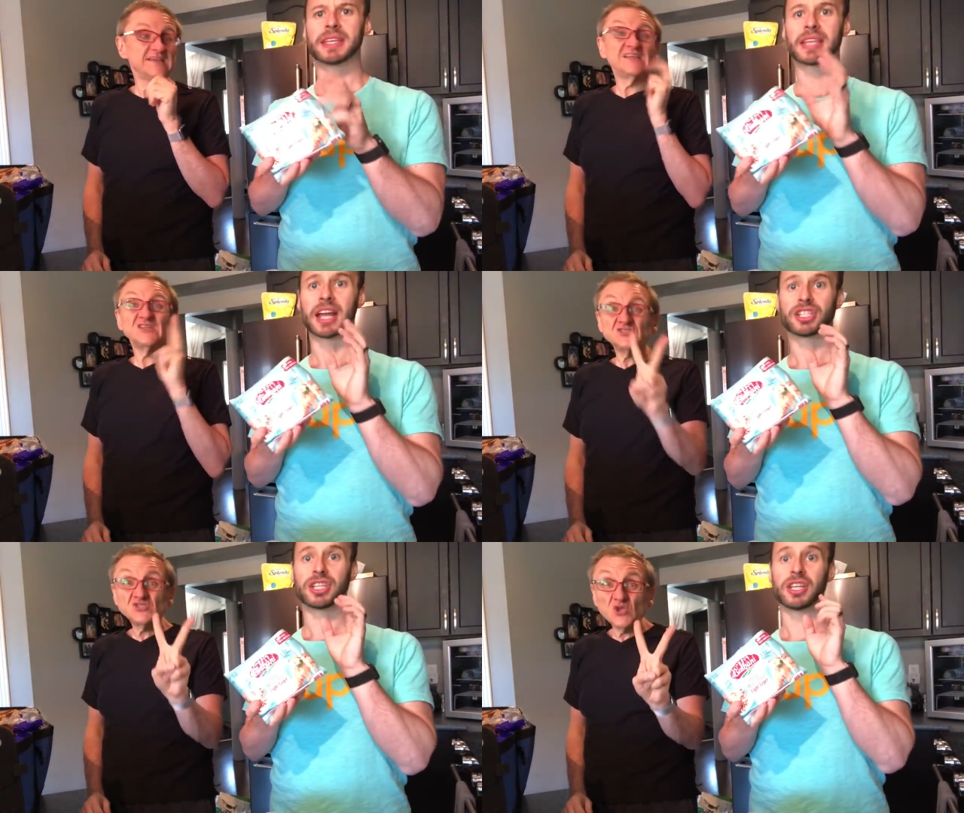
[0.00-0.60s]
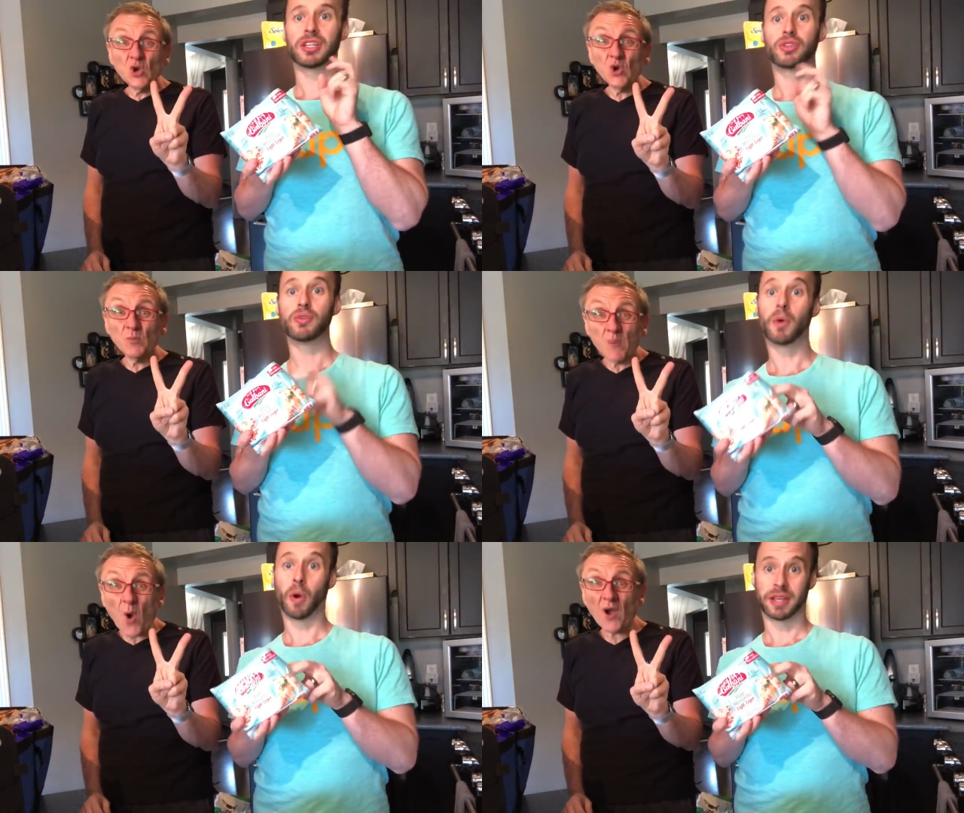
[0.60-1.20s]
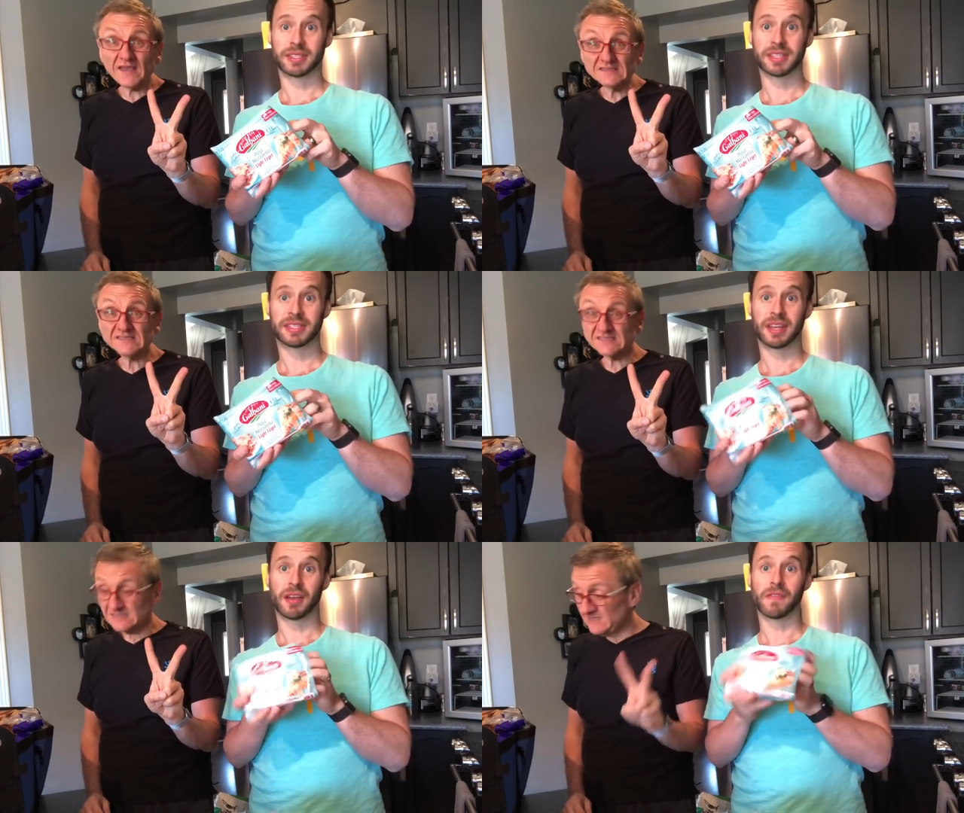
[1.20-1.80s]
Speaker 1: is actually two points
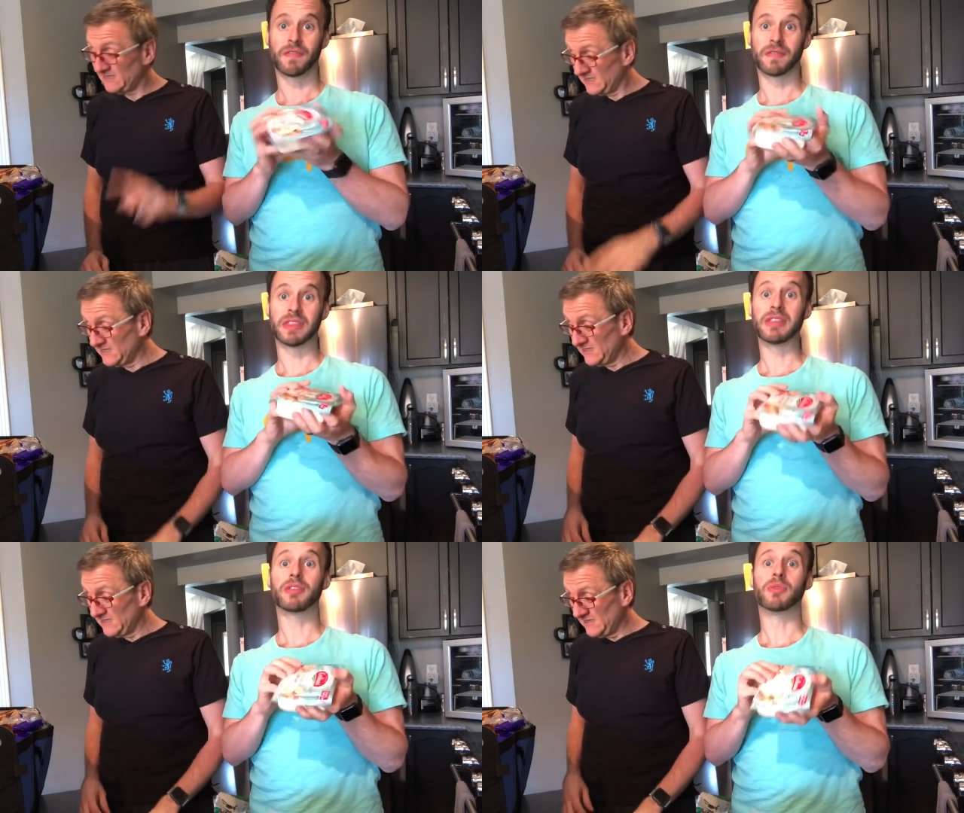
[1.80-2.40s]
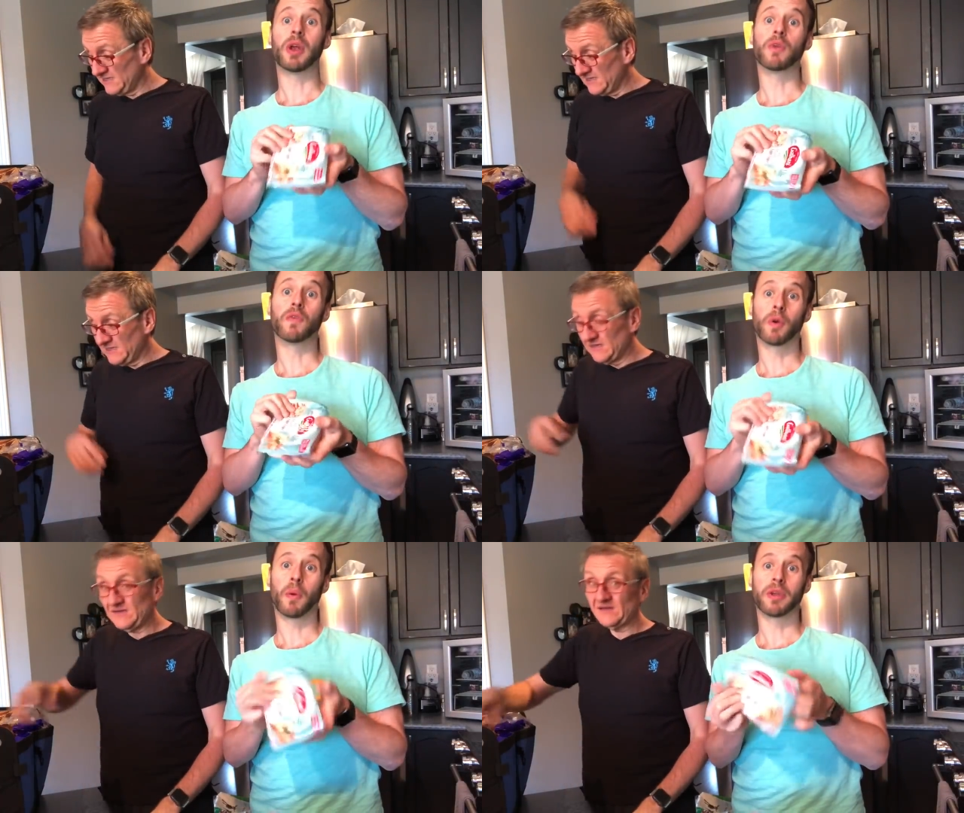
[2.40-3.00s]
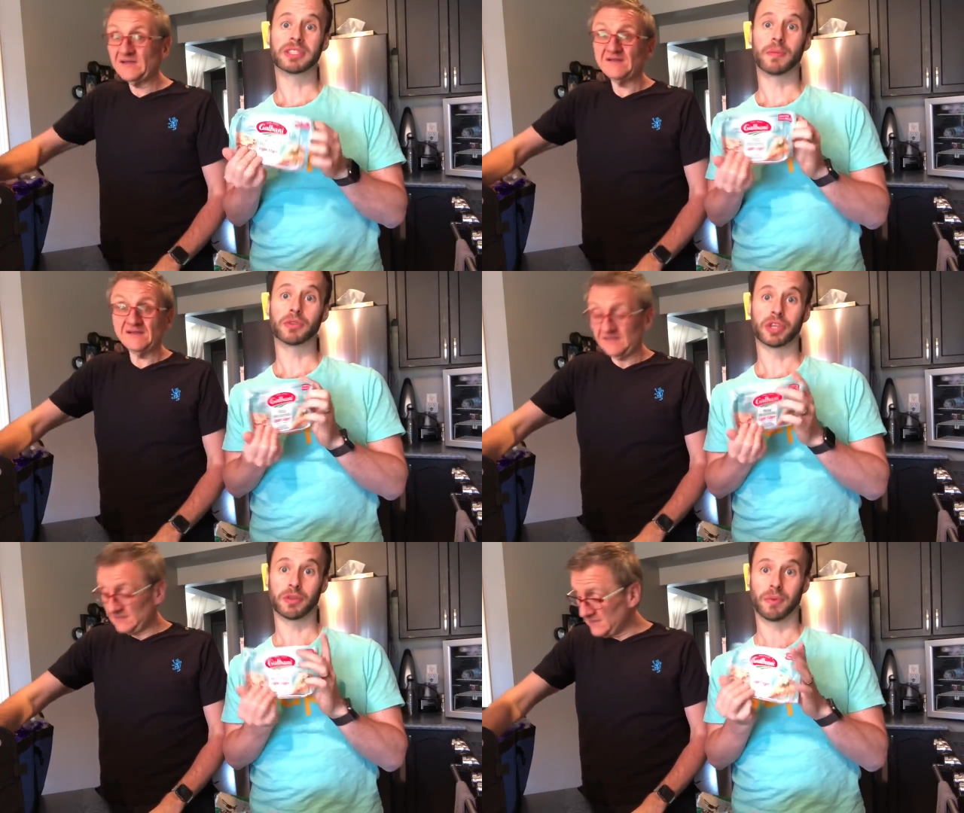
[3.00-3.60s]
instead of the three or four points that
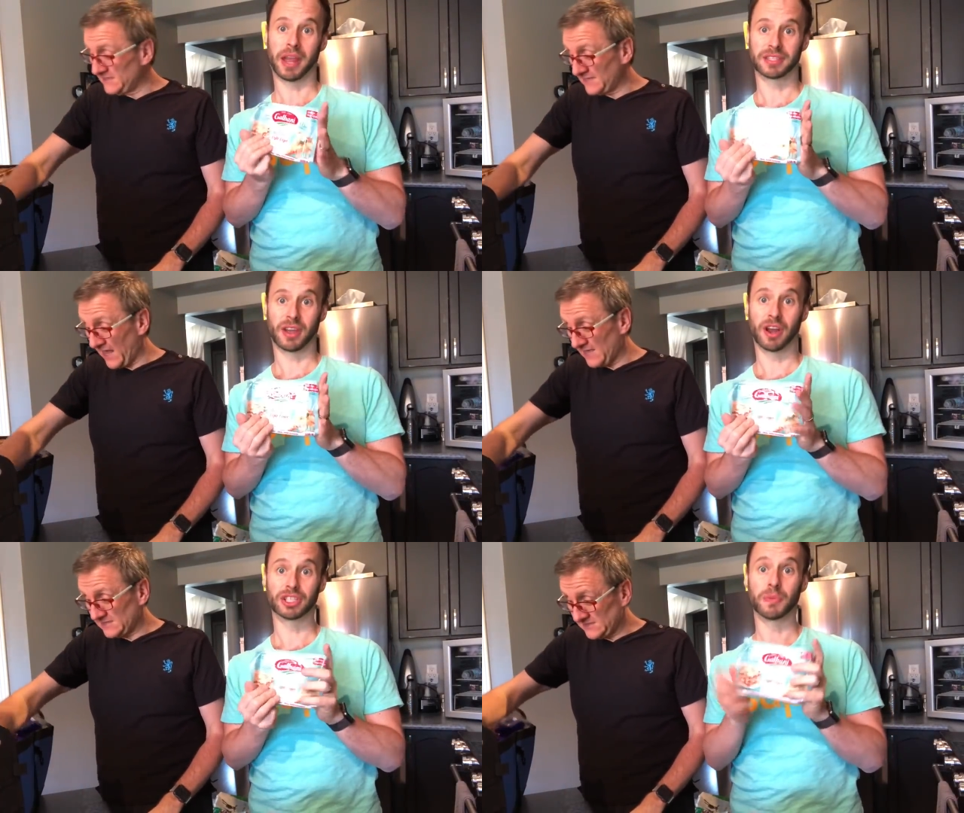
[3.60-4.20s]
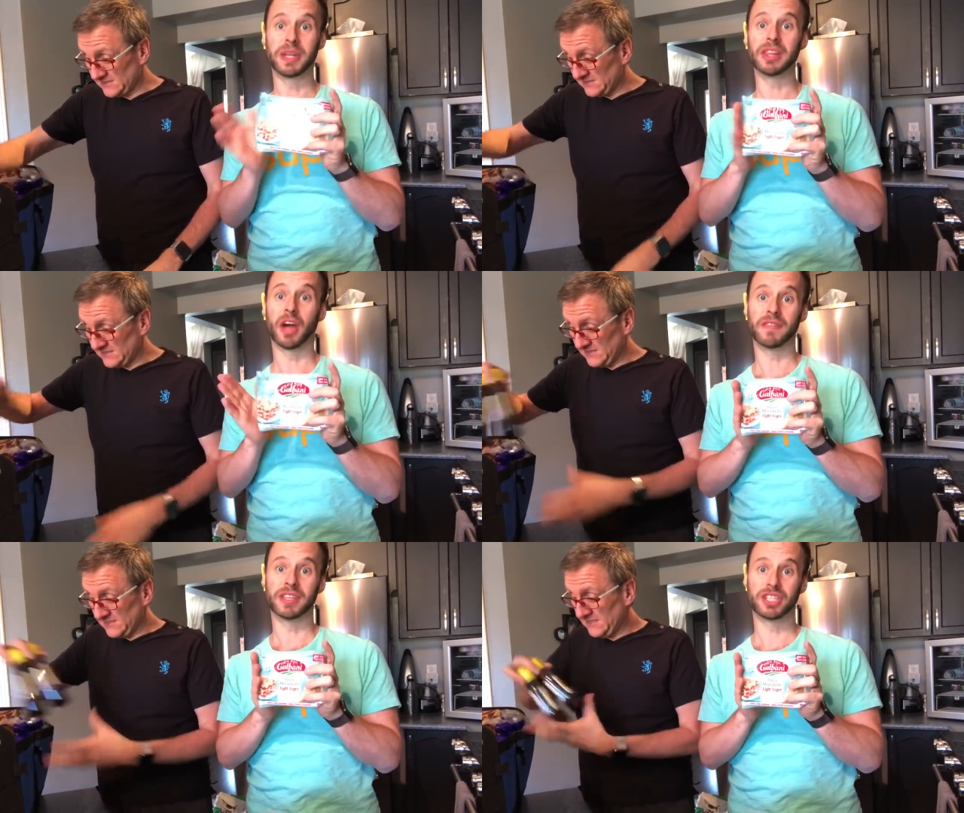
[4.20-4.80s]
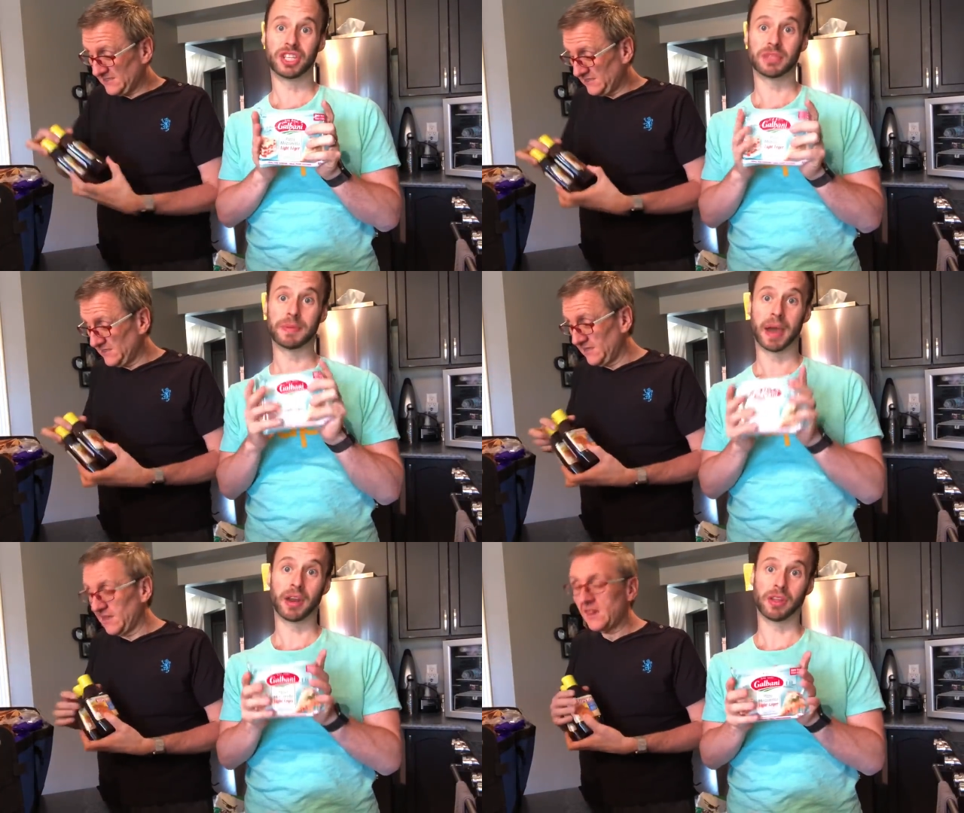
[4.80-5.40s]
most other brands yes. are. So we love this cheese. We
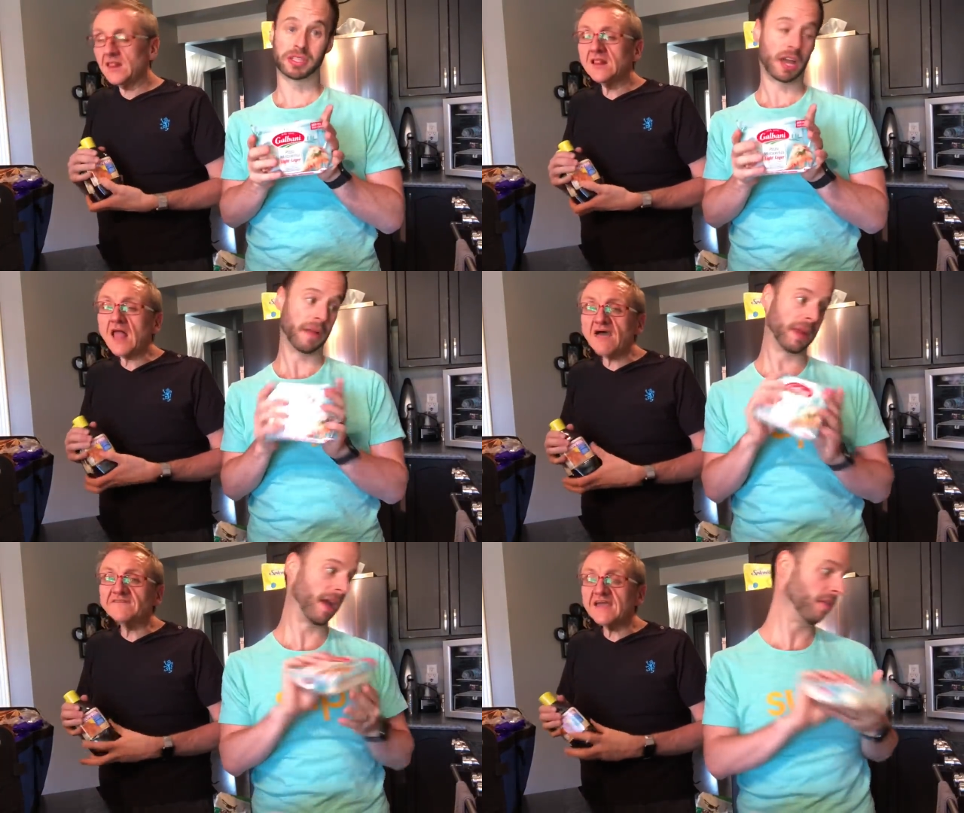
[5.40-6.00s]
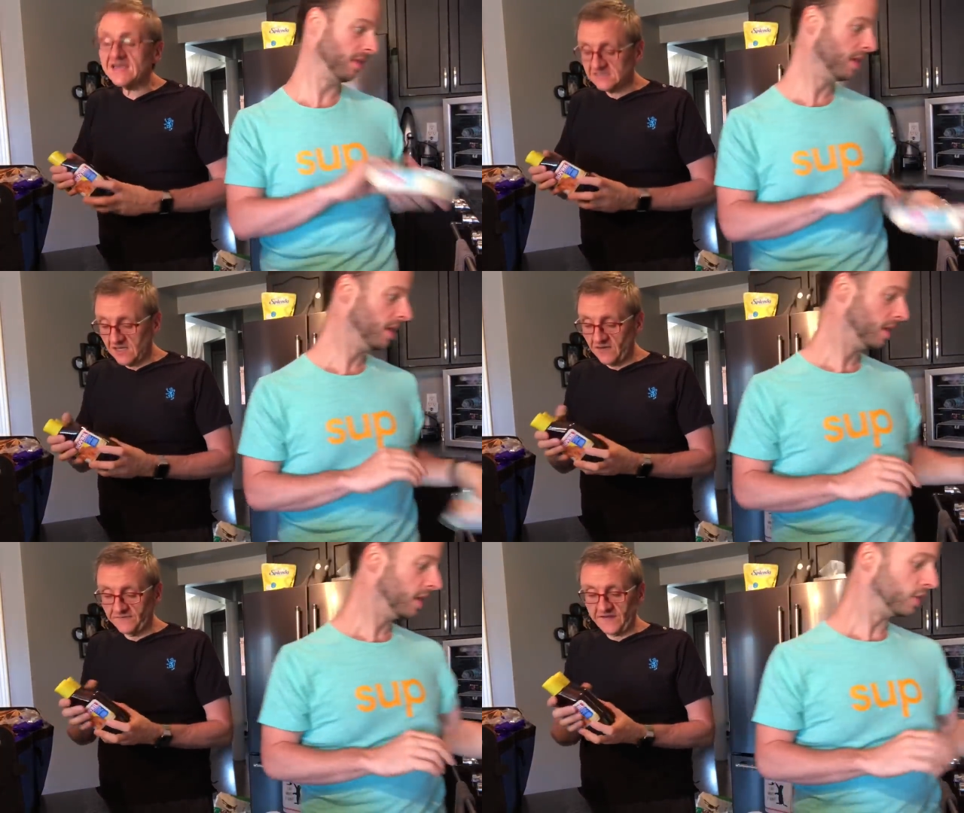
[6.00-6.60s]
buy it all the time love now. It. Our